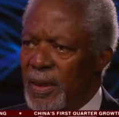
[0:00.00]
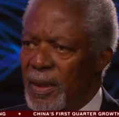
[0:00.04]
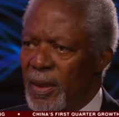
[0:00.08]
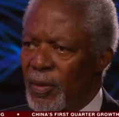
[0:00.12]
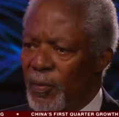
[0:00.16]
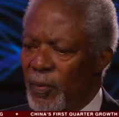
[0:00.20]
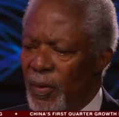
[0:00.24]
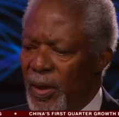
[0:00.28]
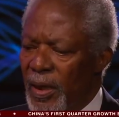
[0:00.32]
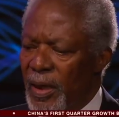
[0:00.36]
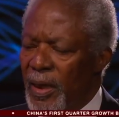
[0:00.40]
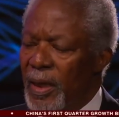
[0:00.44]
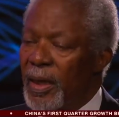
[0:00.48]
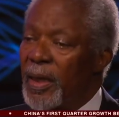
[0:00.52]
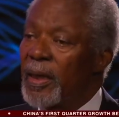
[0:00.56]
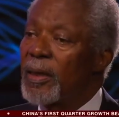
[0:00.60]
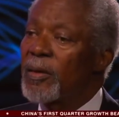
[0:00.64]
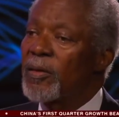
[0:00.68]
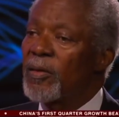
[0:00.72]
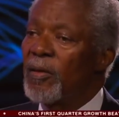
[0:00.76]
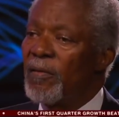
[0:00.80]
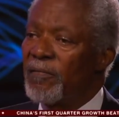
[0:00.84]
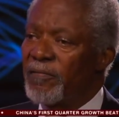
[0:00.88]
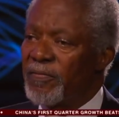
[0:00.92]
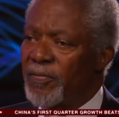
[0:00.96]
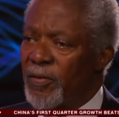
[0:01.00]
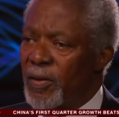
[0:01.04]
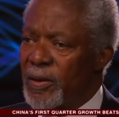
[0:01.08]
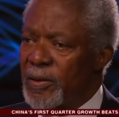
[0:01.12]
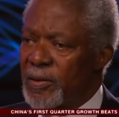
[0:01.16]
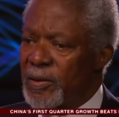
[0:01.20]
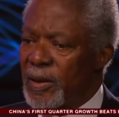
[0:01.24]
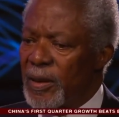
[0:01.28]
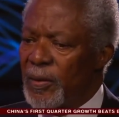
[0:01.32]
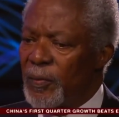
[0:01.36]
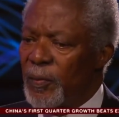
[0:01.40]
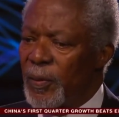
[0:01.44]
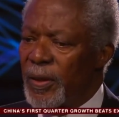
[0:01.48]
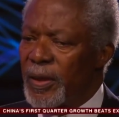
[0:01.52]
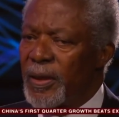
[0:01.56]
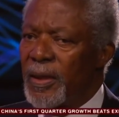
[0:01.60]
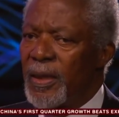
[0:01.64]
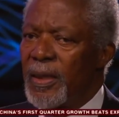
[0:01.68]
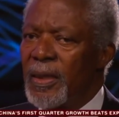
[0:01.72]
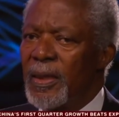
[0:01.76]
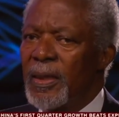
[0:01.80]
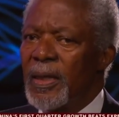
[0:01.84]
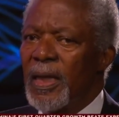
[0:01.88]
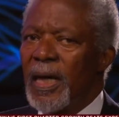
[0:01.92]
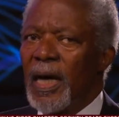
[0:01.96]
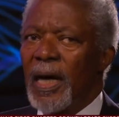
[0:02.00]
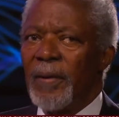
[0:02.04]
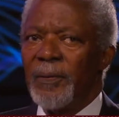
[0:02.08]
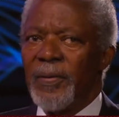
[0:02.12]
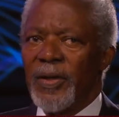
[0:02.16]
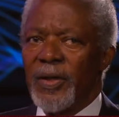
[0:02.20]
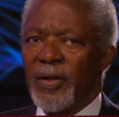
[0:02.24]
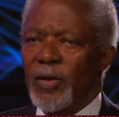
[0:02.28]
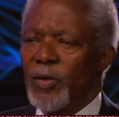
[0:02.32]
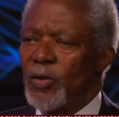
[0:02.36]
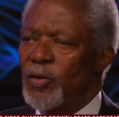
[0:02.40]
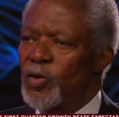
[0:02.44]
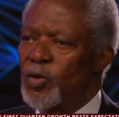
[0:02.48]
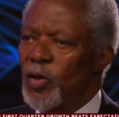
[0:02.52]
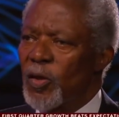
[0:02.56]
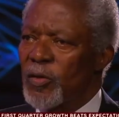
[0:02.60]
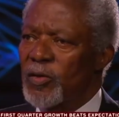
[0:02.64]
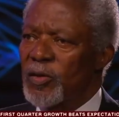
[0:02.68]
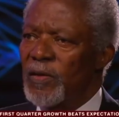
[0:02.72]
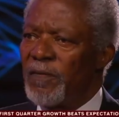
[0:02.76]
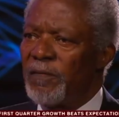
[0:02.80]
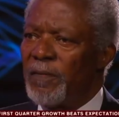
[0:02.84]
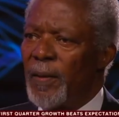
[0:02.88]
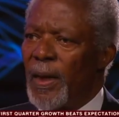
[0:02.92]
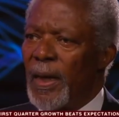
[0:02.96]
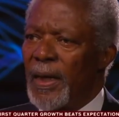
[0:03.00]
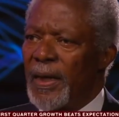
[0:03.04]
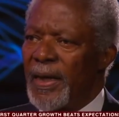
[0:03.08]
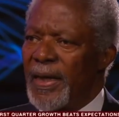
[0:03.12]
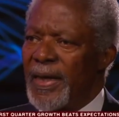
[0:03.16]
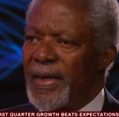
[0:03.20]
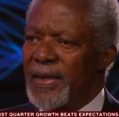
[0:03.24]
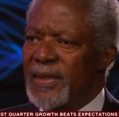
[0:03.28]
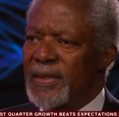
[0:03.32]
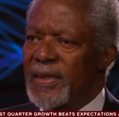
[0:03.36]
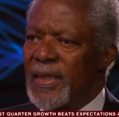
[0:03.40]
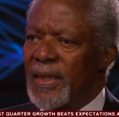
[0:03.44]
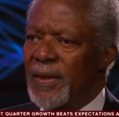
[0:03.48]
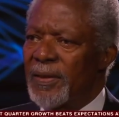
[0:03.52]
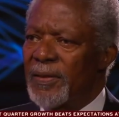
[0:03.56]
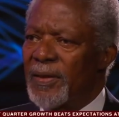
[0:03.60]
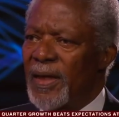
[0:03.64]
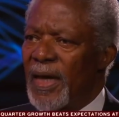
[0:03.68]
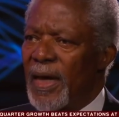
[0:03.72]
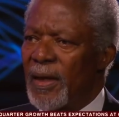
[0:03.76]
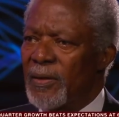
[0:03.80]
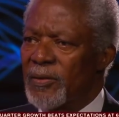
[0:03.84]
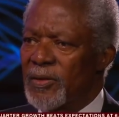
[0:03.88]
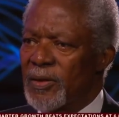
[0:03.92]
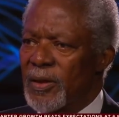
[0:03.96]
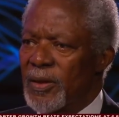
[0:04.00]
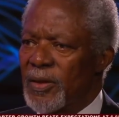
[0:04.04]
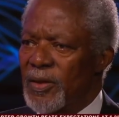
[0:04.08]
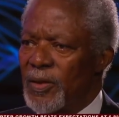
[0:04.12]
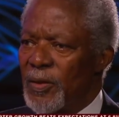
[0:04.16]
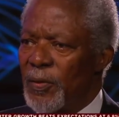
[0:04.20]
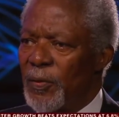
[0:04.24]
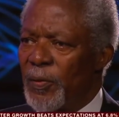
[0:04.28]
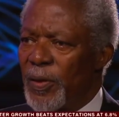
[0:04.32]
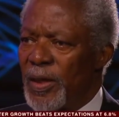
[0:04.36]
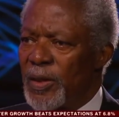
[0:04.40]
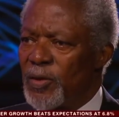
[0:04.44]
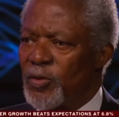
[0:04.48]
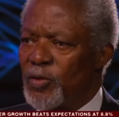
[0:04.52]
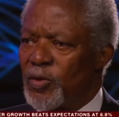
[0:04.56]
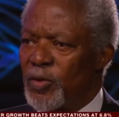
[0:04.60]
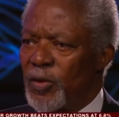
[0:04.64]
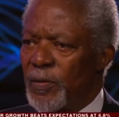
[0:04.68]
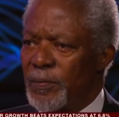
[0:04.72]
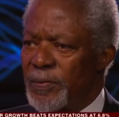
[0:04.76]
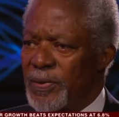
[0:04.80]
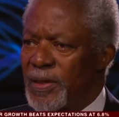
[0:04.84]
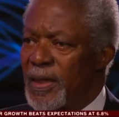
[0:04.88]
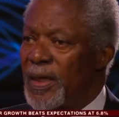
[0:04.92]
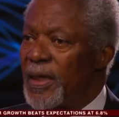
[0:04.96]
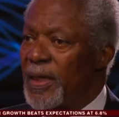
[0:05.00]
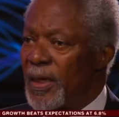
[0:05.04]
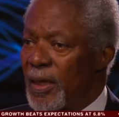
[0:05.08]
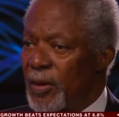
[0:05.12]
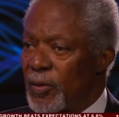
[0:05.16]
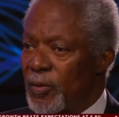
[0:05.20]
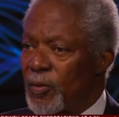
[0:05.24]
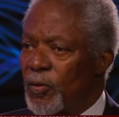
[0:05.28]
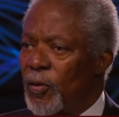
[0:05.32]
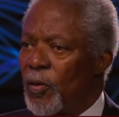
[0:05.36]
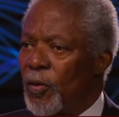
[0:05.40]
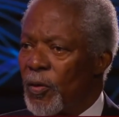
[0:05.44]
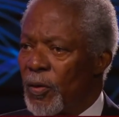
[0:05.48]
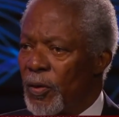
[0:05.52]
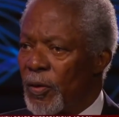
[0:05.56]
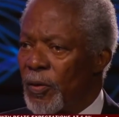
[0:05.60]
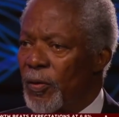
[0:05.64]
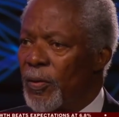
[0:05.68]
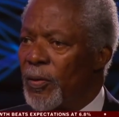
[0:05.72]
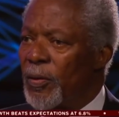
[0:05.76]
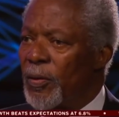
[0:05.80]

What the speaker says: they were confronted with. I mean, you talked about 18,000 UN troops in Congo,